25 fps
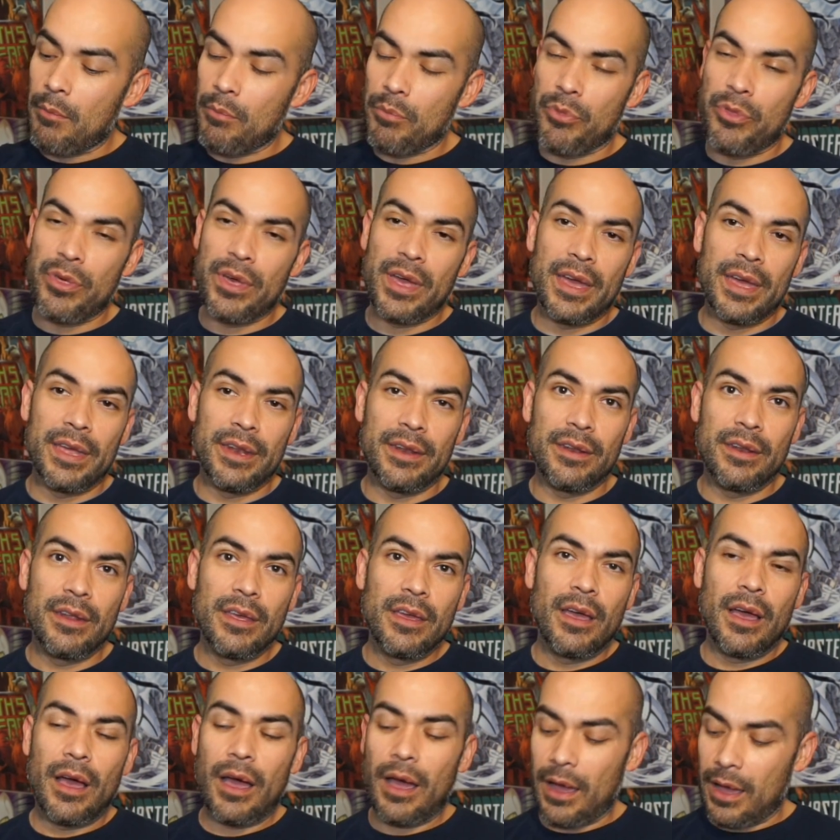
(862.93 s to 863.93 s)
then
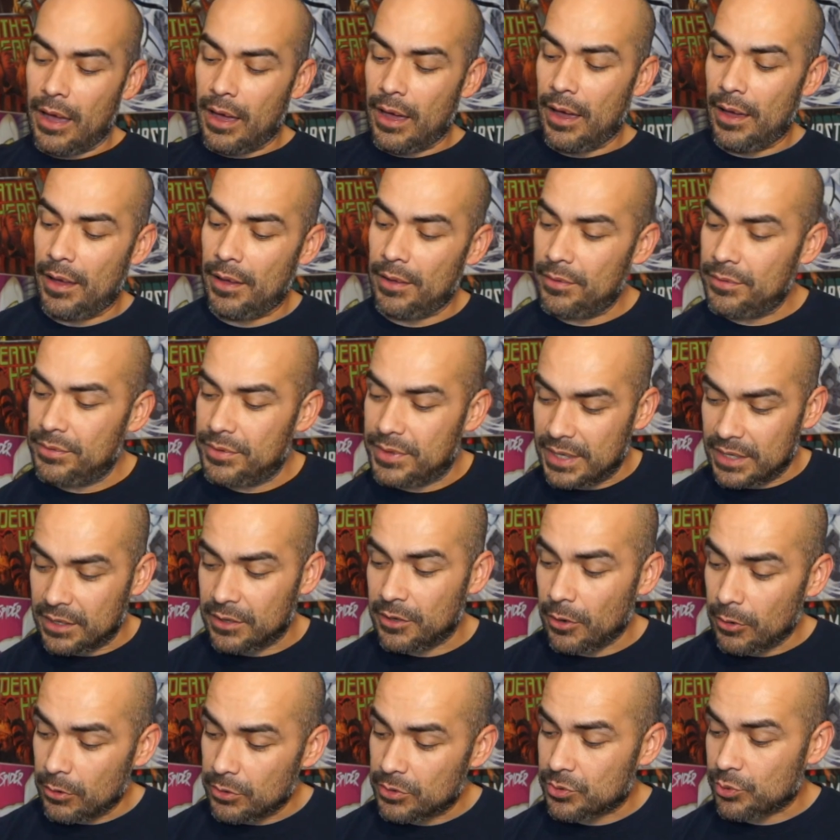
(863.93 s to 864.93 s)

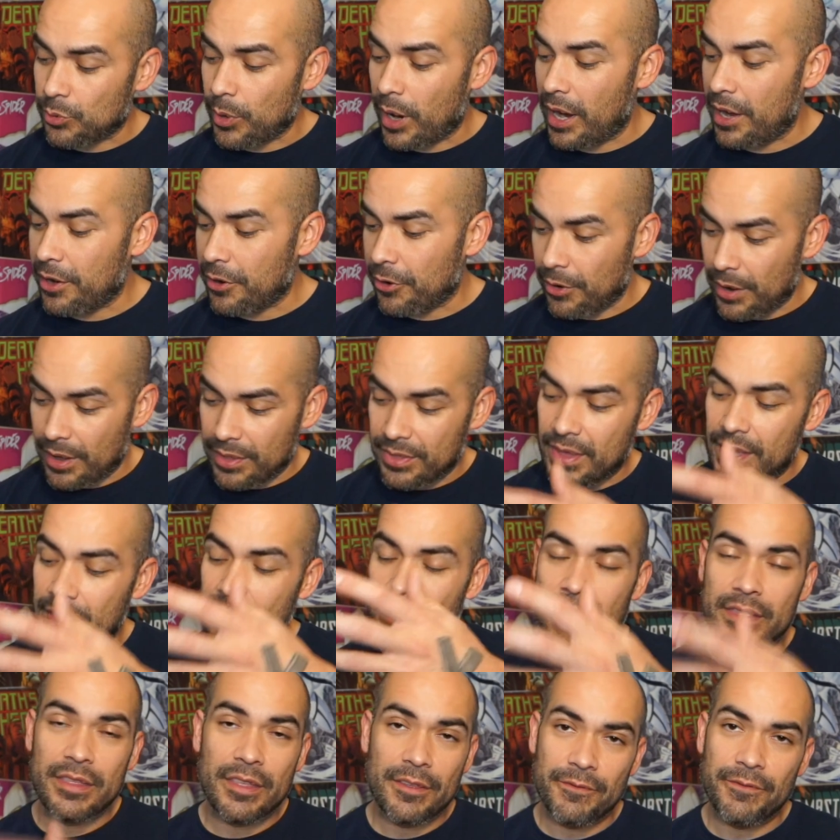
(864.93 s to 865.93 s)
Ghost Rider, and
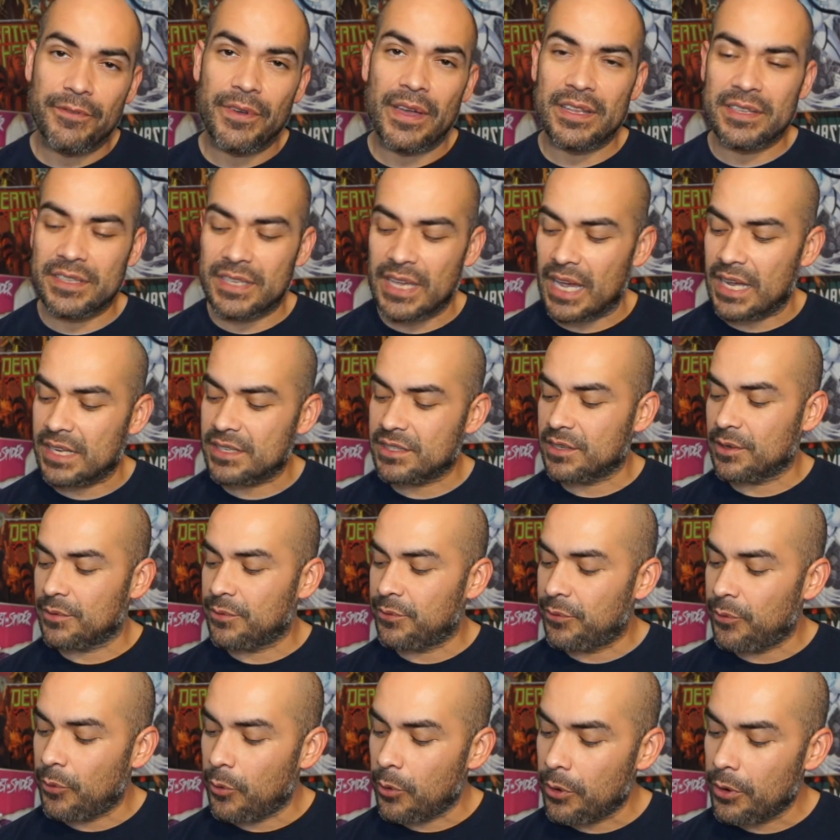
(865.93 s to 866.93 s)
then Fantastic
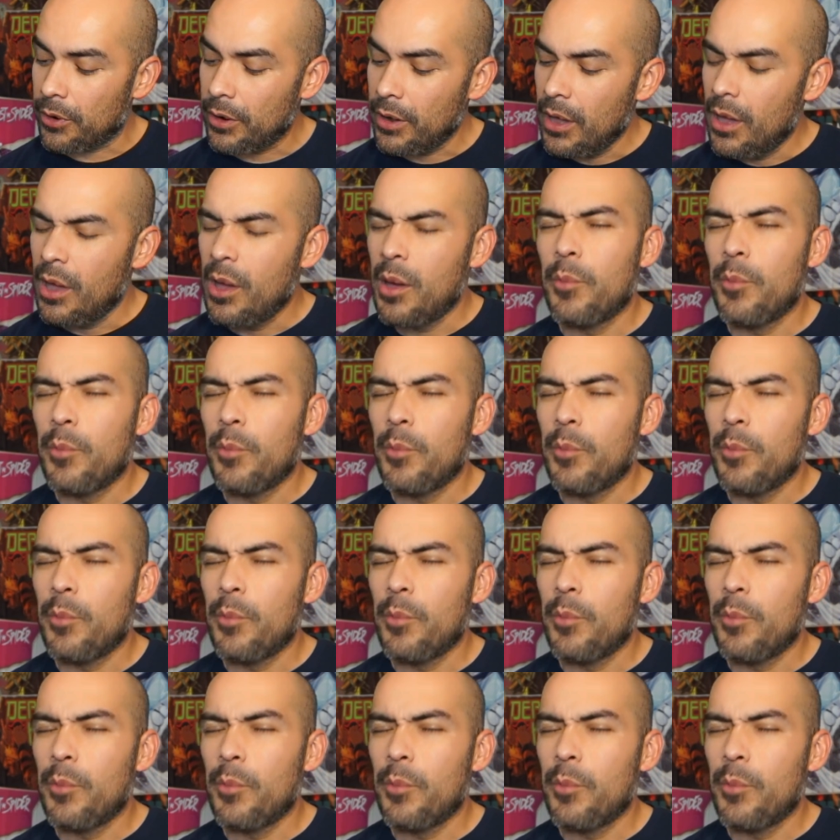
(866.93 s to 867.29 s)
Four.